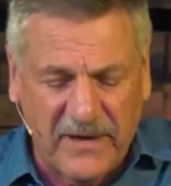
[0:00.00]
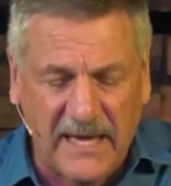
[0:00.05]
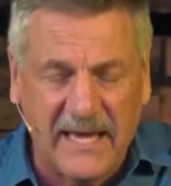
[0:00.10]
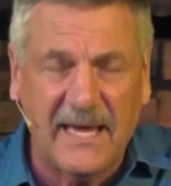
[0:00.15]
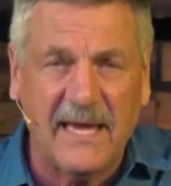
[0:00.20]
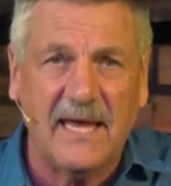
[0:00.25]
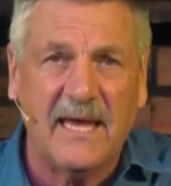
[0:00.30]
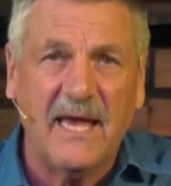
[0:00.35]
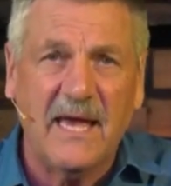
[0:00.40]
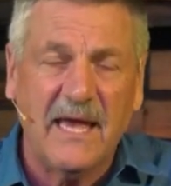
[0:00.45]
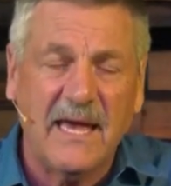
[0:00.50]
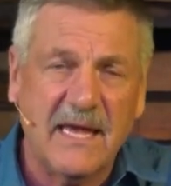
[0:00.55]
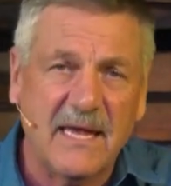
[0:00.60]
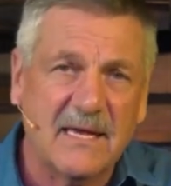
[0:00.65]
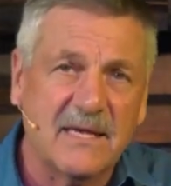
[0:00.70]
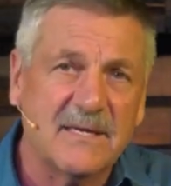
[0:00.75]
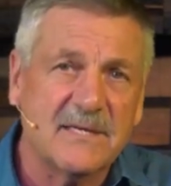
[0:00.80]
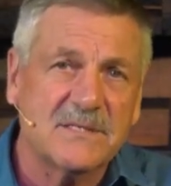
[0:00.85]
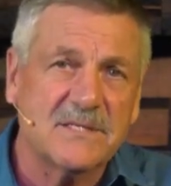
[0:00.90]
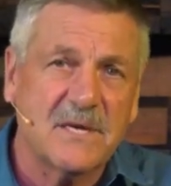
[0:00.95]
He
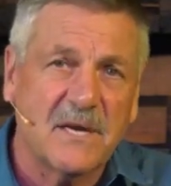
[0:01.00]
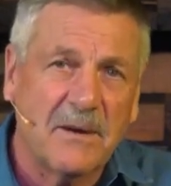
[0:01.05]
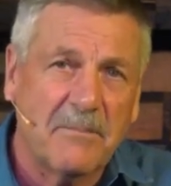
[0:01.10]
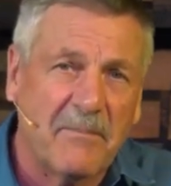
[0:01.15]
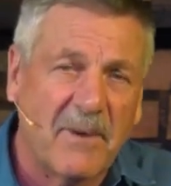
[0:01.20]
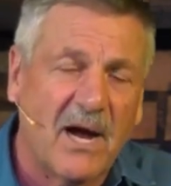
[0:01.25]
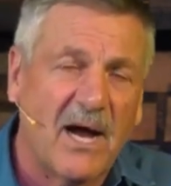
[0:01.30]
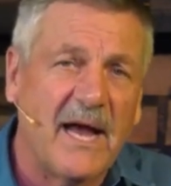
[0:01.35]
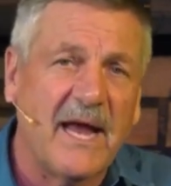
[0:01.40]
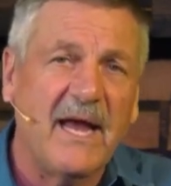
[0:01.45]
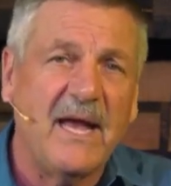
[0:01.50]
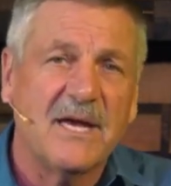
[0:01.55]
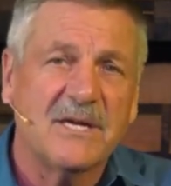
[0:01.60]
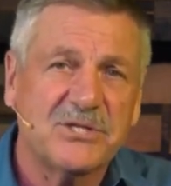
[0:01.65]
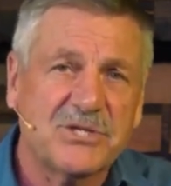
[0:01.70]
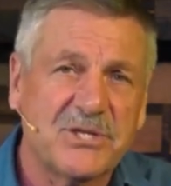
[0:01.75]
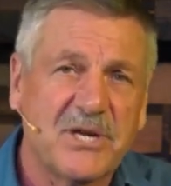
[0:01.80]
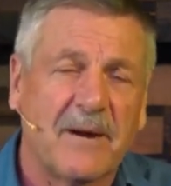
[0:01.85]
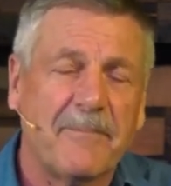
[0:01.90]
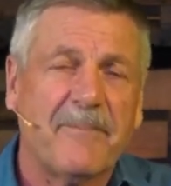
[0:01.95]
is my
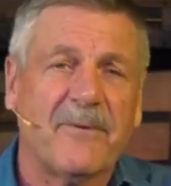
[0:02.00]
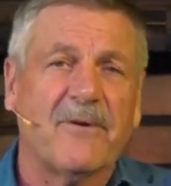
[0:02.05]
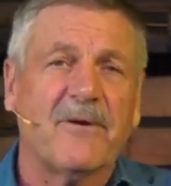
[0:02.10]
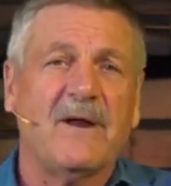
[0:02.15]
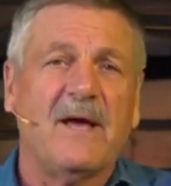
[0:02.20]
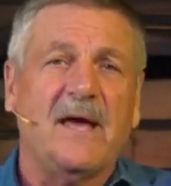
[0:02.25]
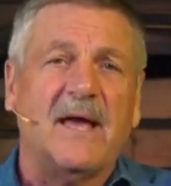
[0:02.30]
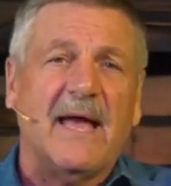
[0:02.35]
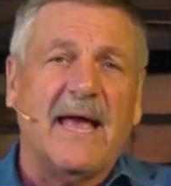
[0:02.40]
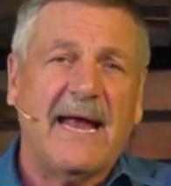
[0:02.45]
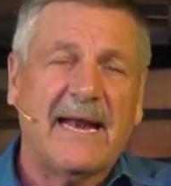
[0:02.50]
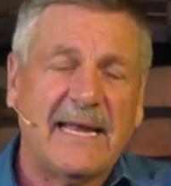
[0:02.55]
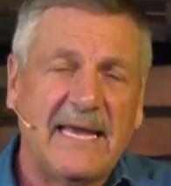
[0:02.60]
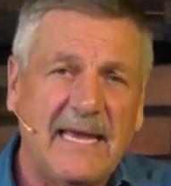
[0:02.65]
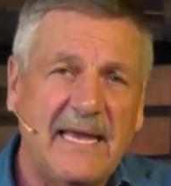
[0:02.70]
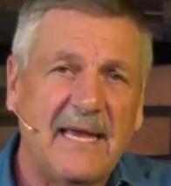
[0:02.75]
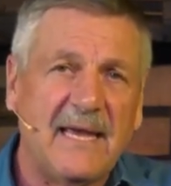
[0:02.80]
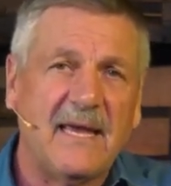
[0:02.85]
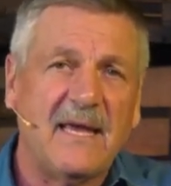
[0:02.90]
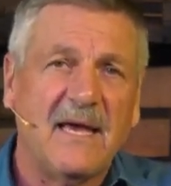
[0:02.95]
shepherd and
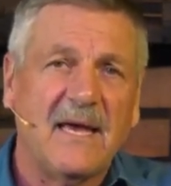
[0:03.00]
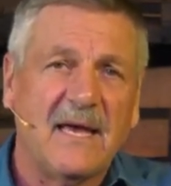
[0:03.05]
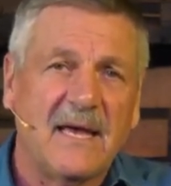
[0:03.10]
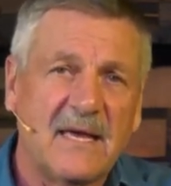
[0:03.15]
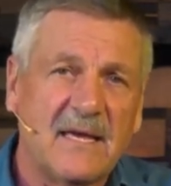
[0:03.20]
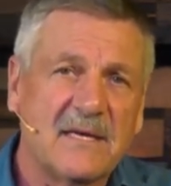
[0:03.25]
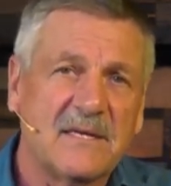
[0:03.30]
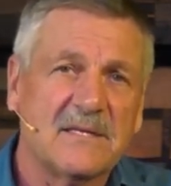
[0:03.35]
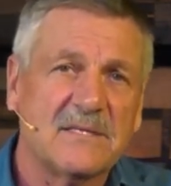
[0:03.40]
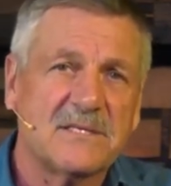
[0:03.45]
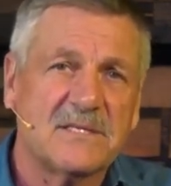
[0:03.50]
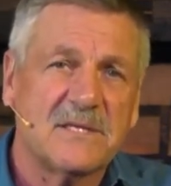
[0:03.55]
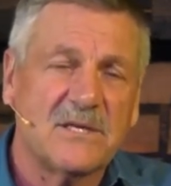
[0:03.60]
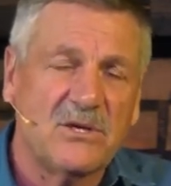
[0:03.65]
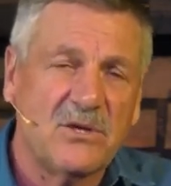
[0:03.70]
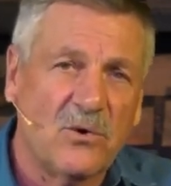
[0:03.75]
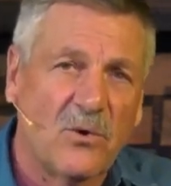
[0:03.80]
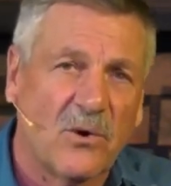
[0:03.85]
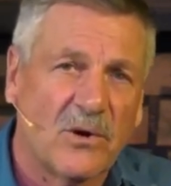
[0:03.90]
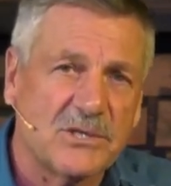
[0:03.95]
he is
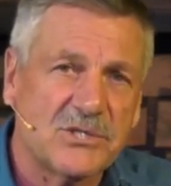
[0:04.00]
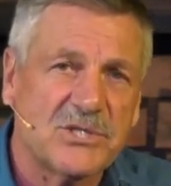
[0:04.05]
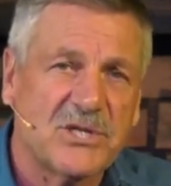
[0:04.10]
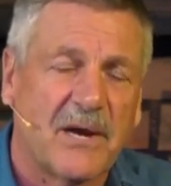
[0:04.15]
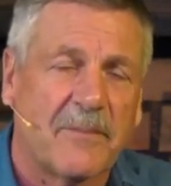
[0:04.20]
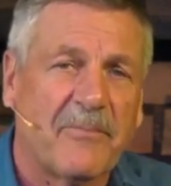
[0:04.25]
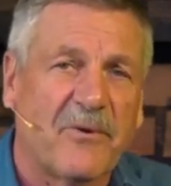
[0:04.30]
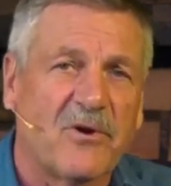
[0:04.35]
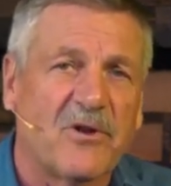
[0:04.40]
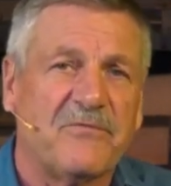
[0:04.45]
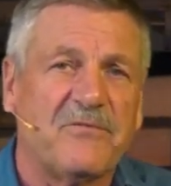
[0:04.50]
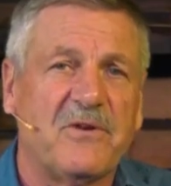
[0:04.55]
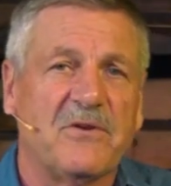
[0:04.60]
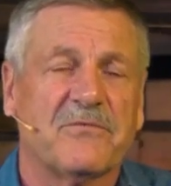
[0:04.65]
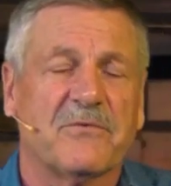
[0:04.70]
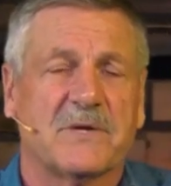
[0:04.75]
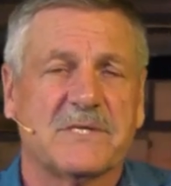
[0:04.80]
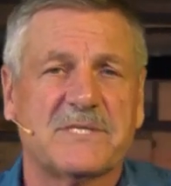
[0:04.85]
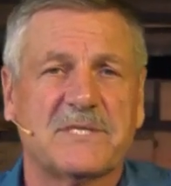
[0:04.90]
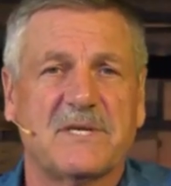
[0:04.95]
your shepherd if
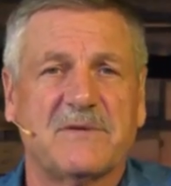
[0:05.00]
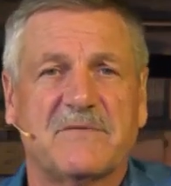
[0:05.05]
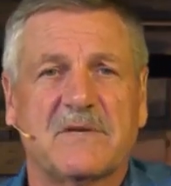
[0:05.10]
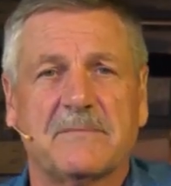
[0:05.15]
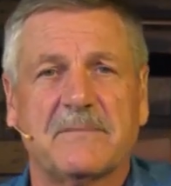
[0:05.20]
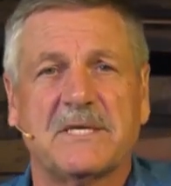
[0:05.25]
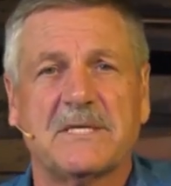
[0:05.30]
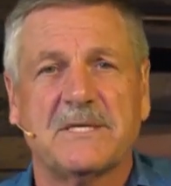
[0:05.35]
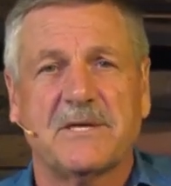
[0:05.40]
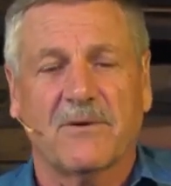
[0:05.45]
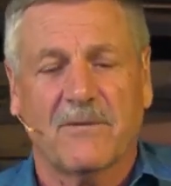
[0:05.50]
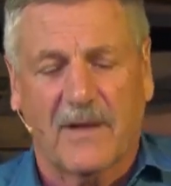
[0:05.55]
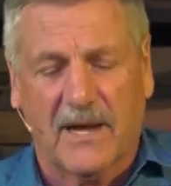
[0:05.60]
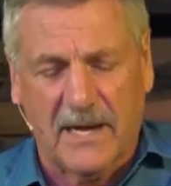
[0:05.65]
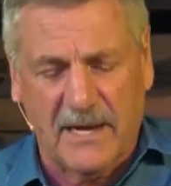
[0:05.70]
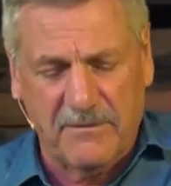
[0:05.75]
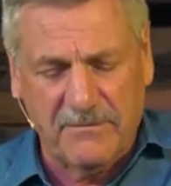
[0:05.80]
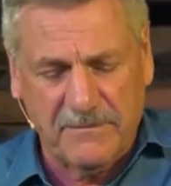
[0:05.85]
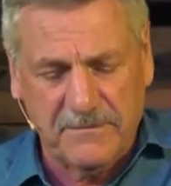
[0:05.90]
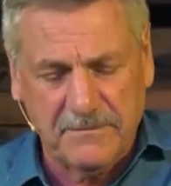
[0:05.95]
you've received him into your
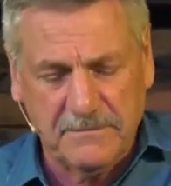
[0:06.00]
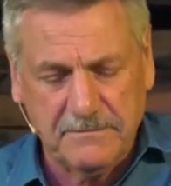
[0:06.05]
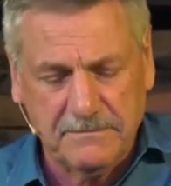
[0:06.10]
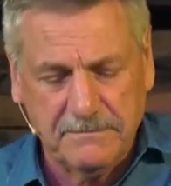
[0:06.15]
life.